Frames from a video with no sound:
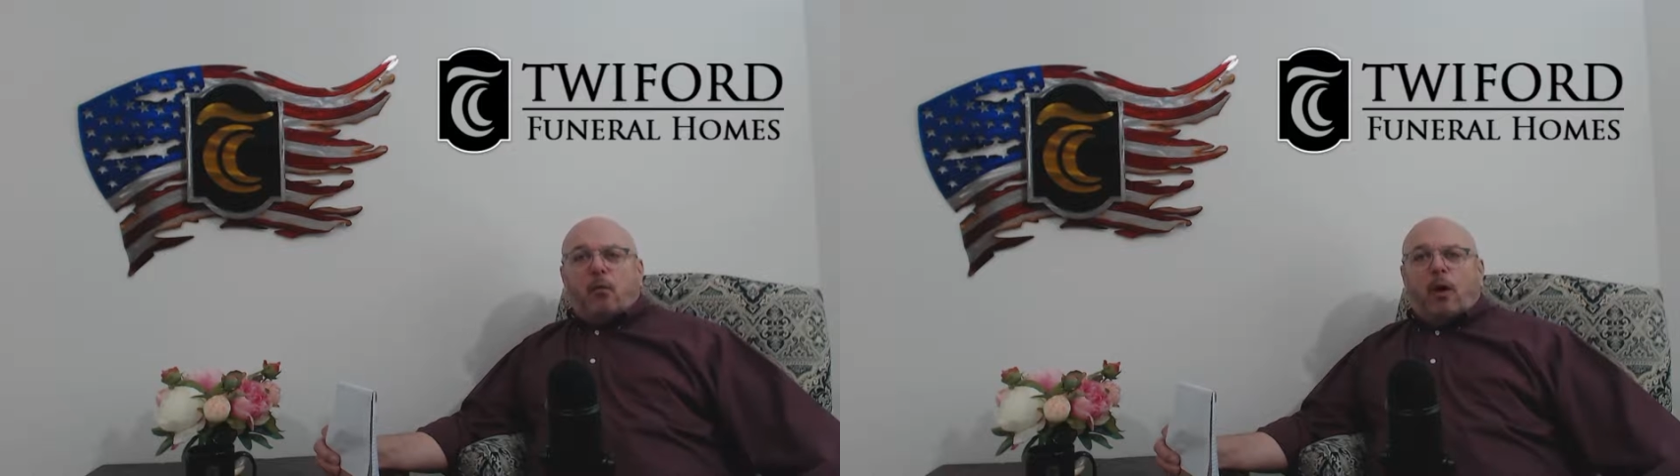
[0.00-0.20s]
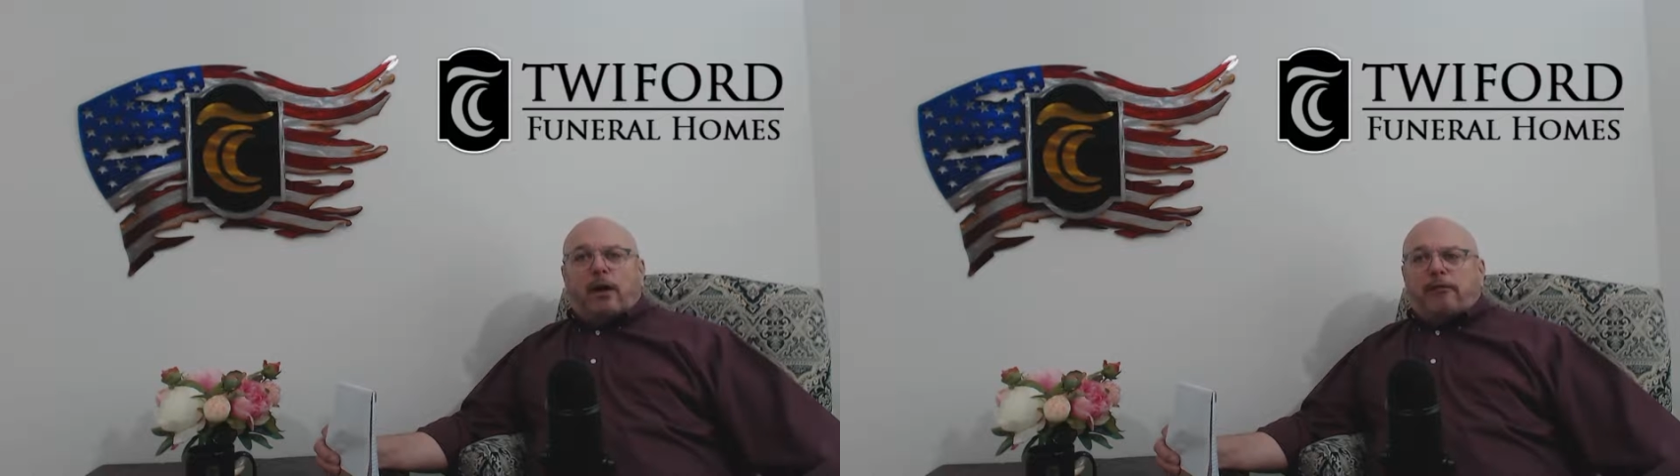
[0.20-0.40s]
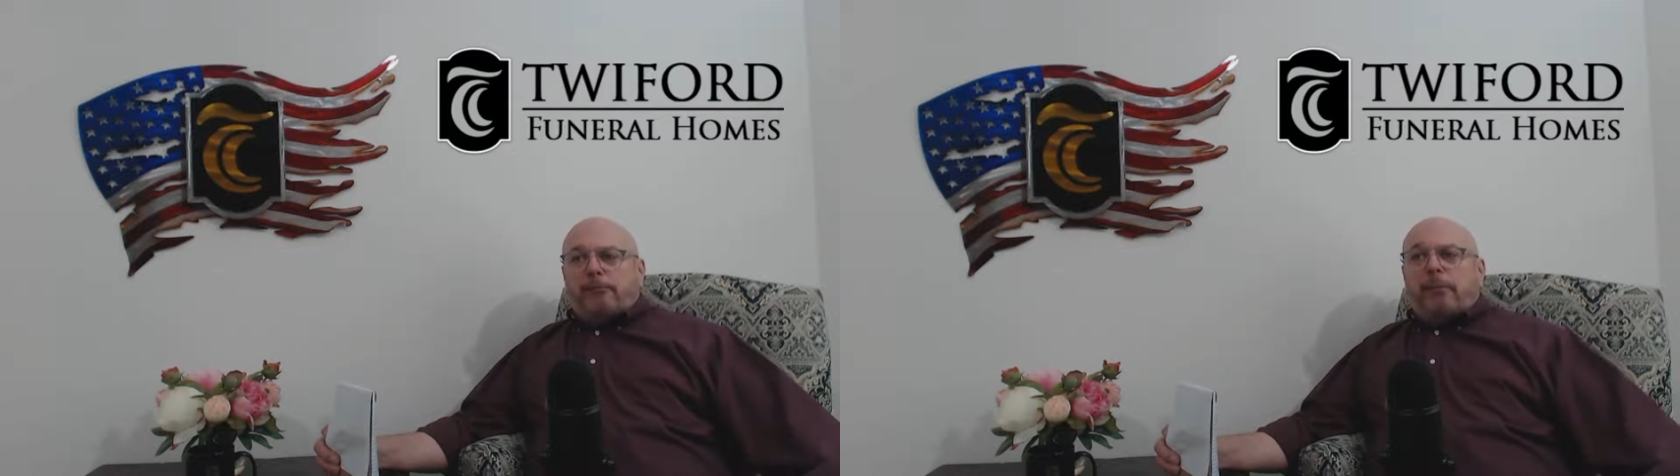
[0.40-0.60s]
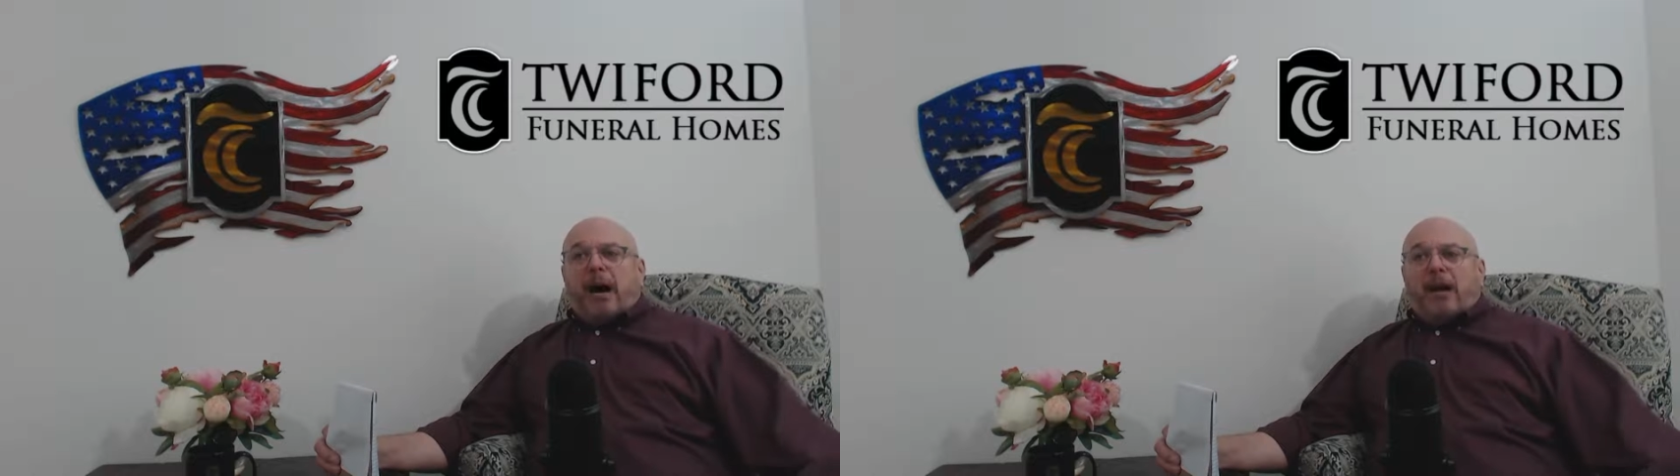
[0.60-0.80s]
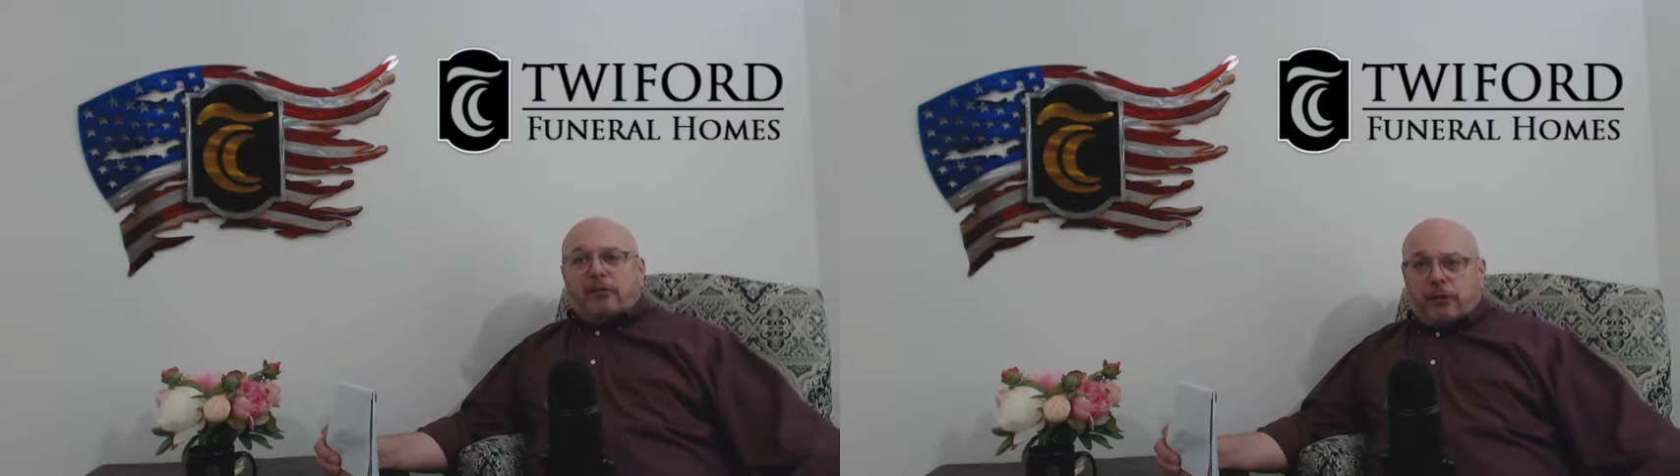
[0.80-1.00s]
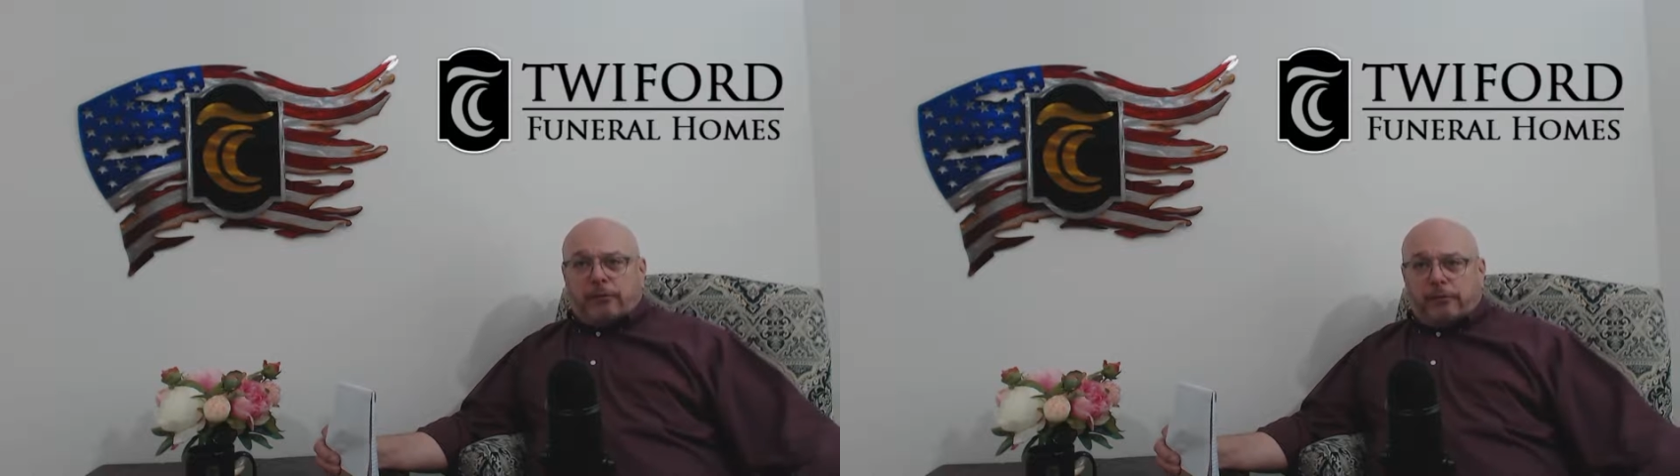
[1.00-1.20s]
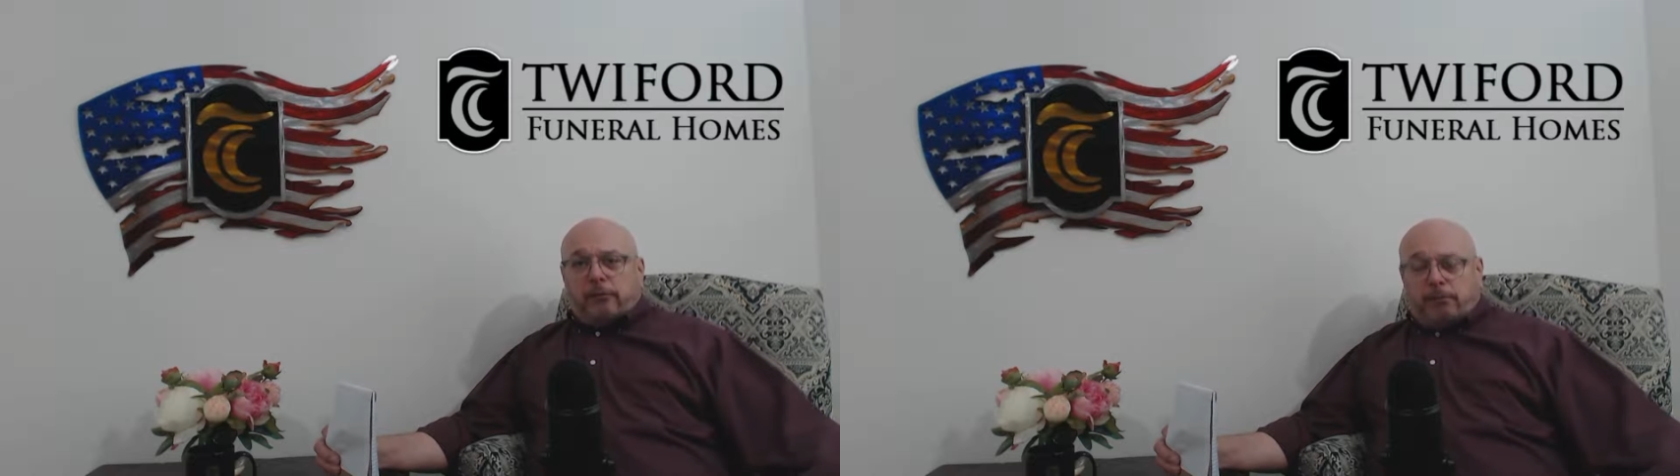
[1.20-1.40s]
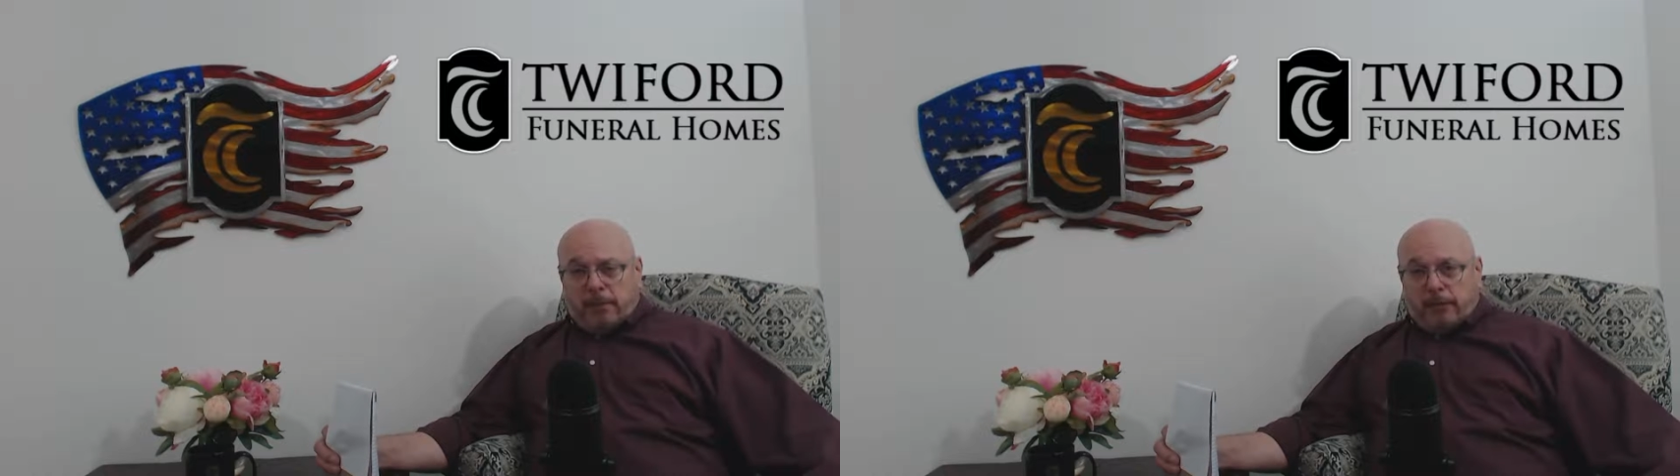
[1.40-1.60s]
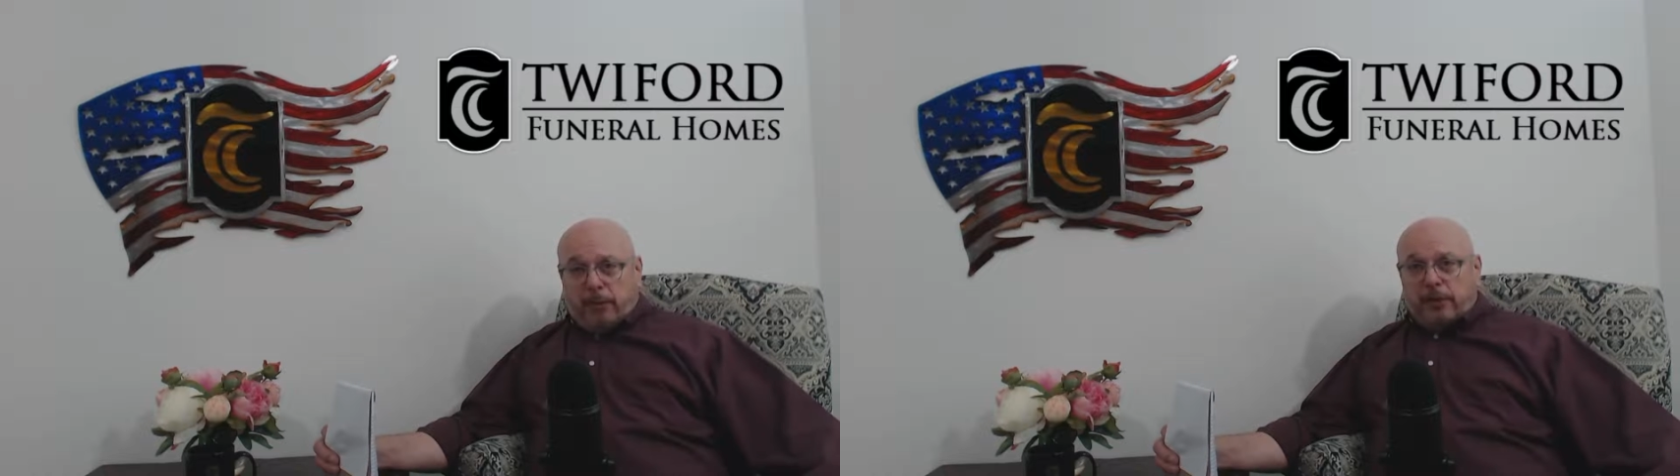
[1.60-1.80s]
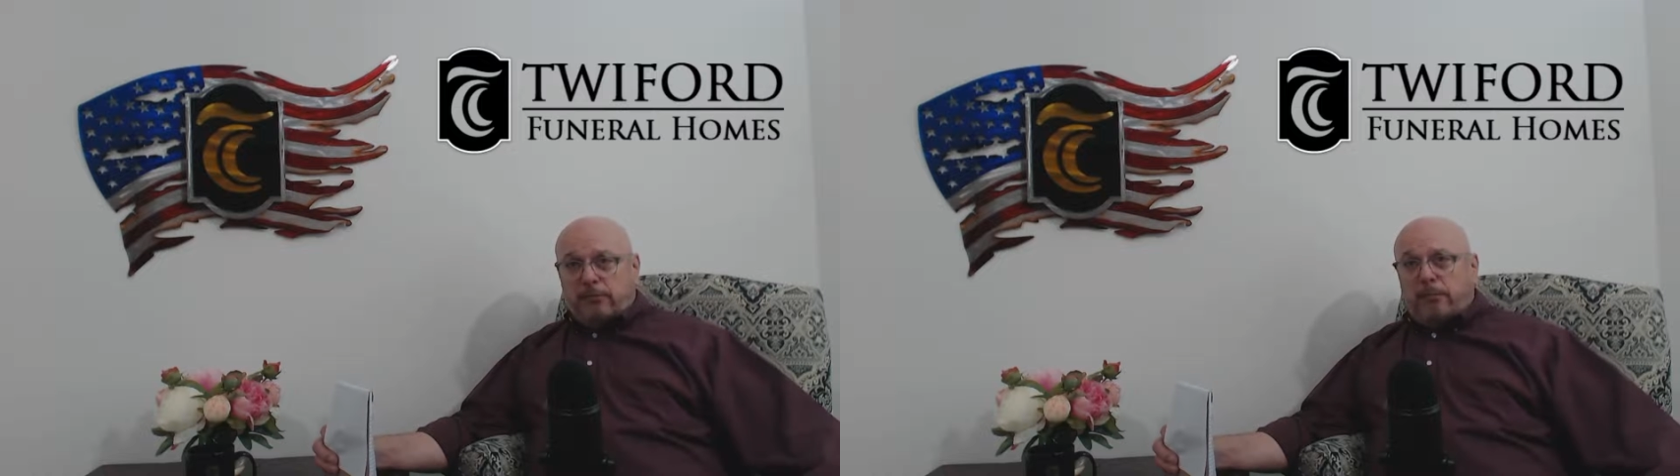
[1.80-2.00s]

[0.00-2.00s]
one of positive memories,